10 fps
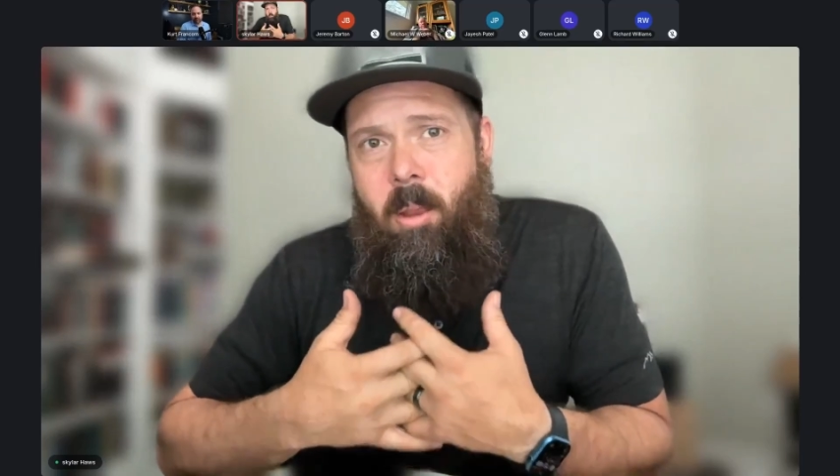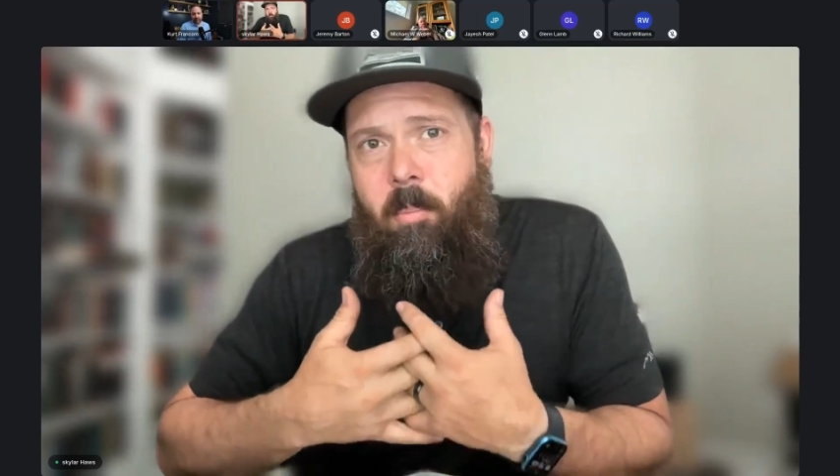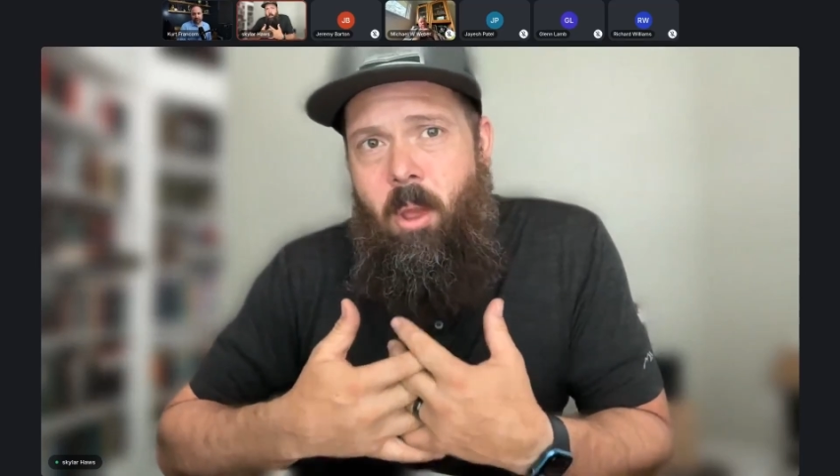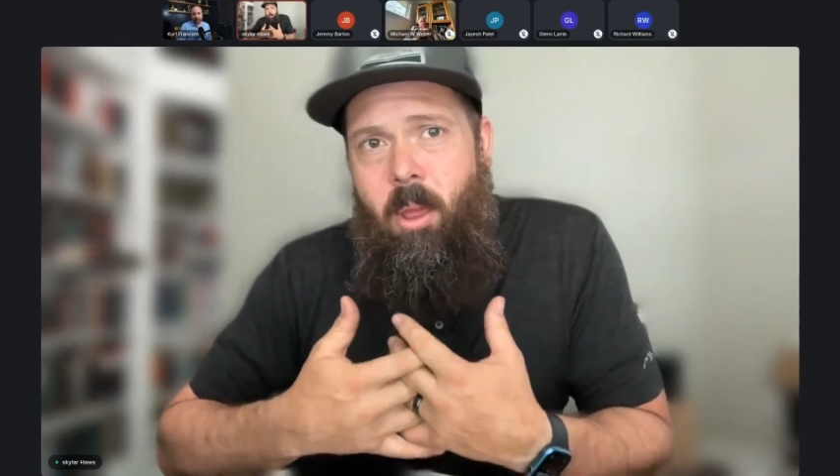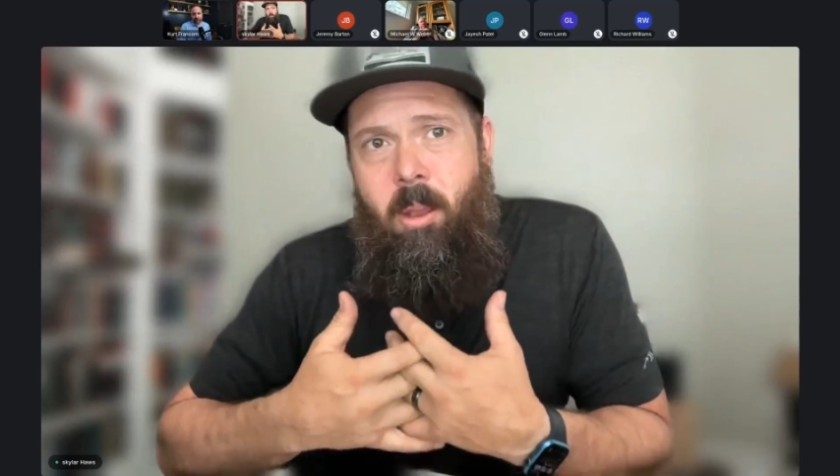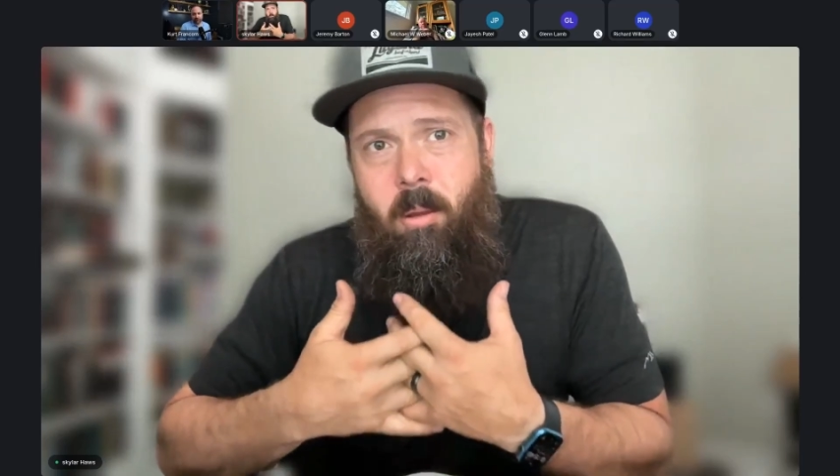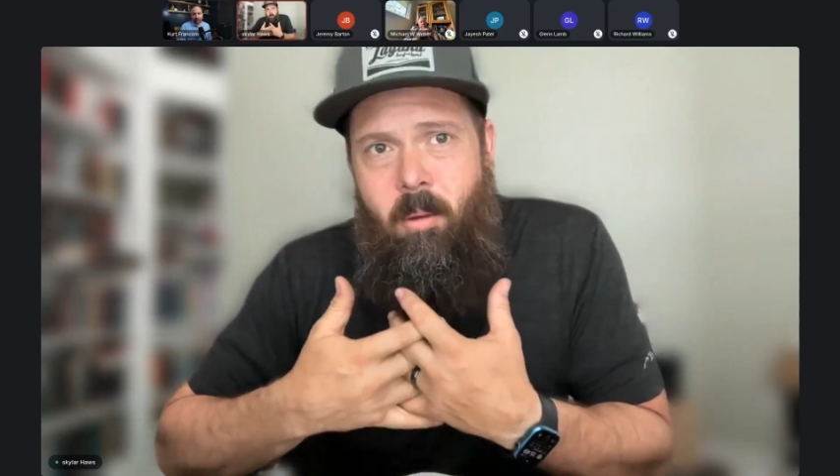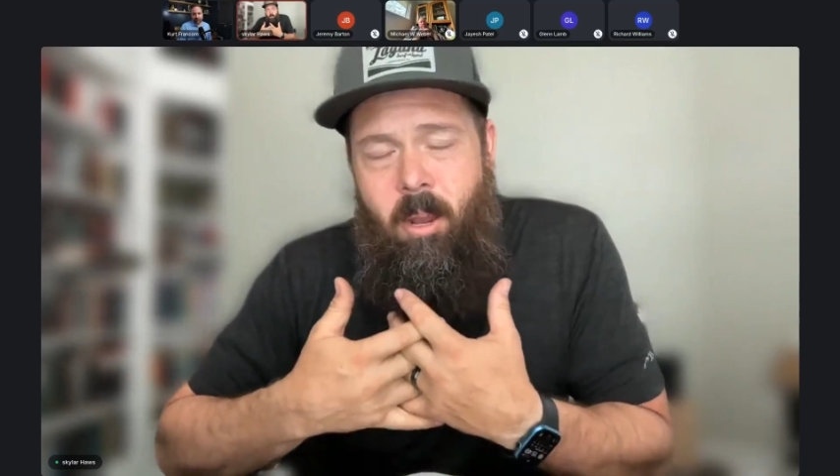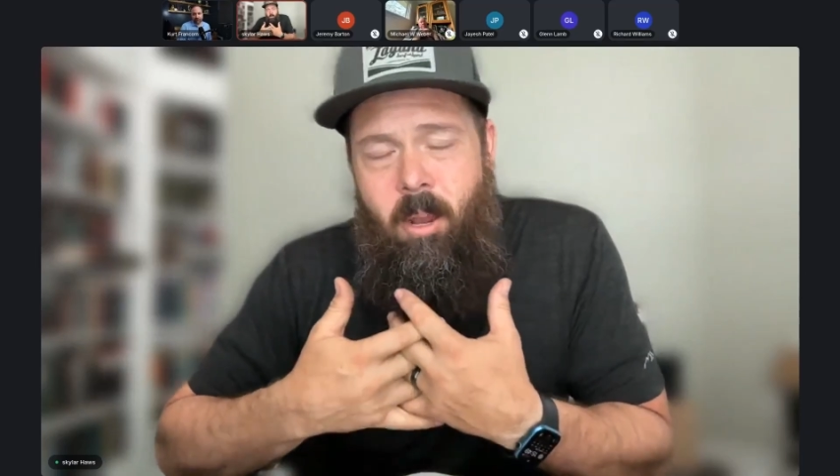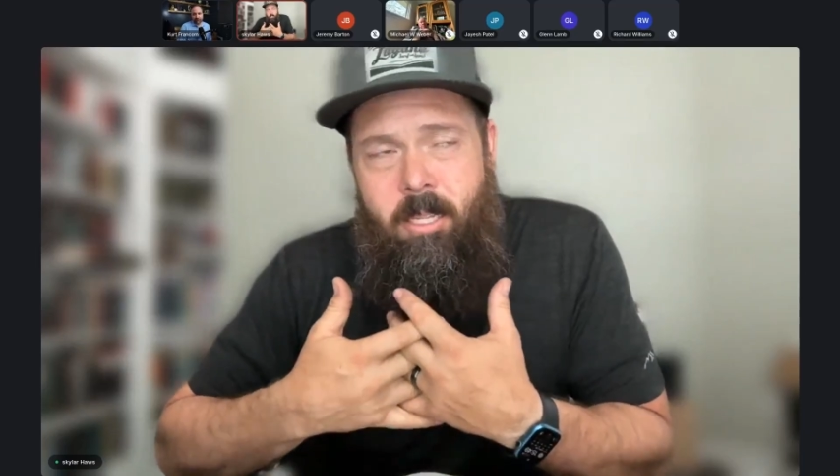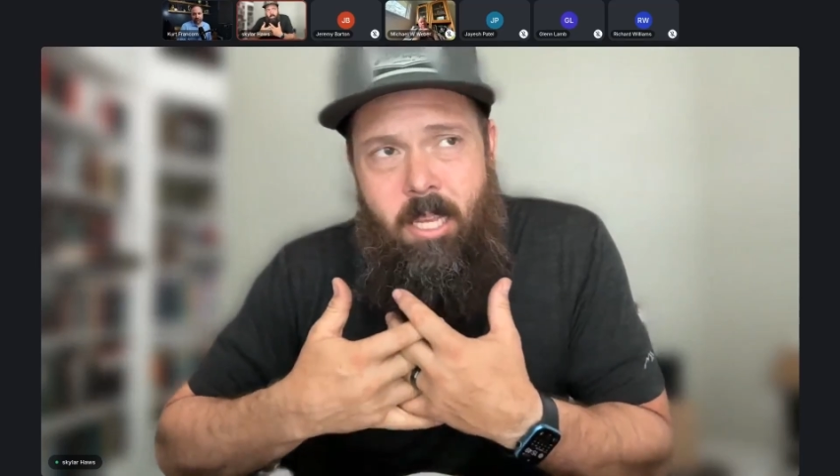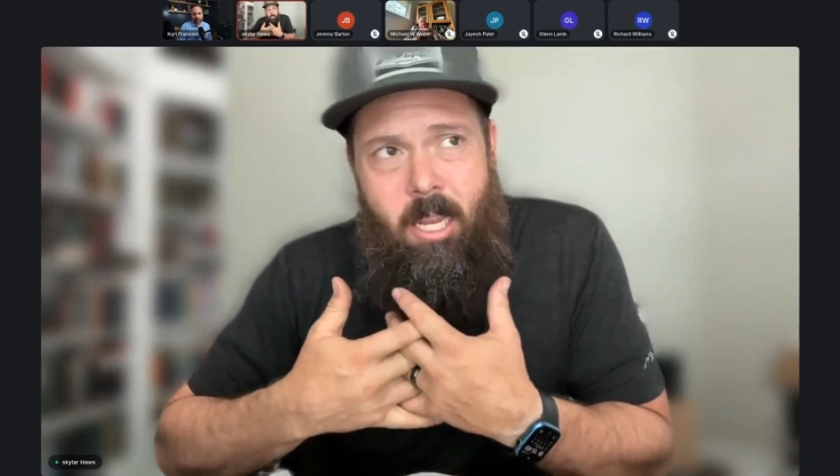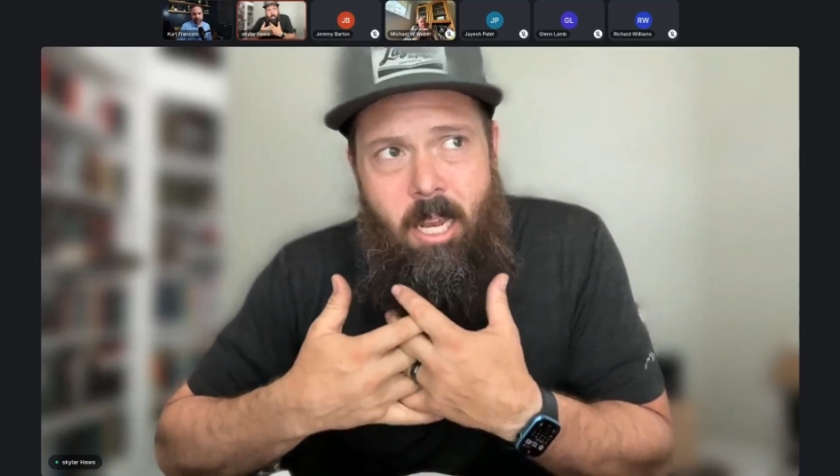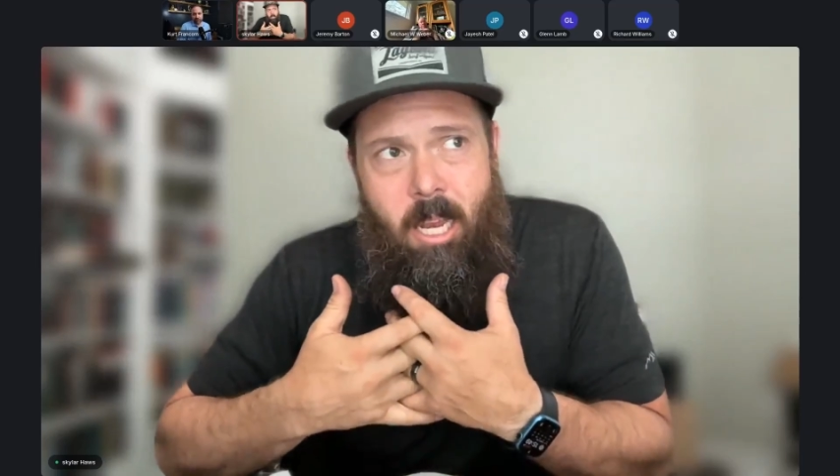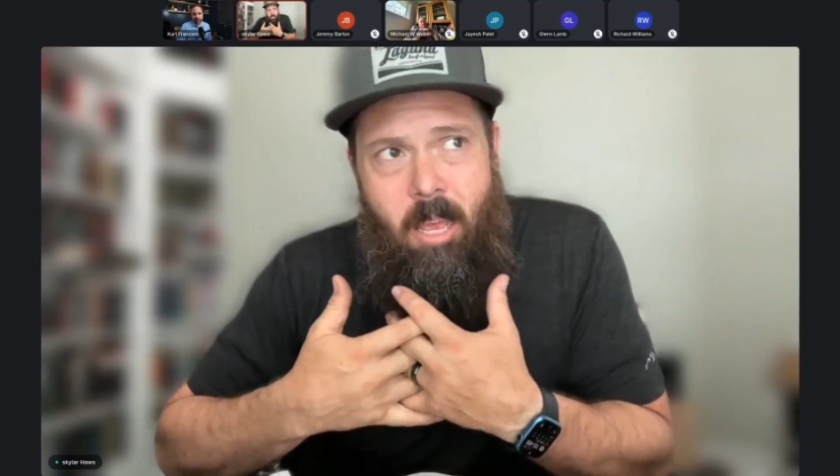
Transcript: and I said,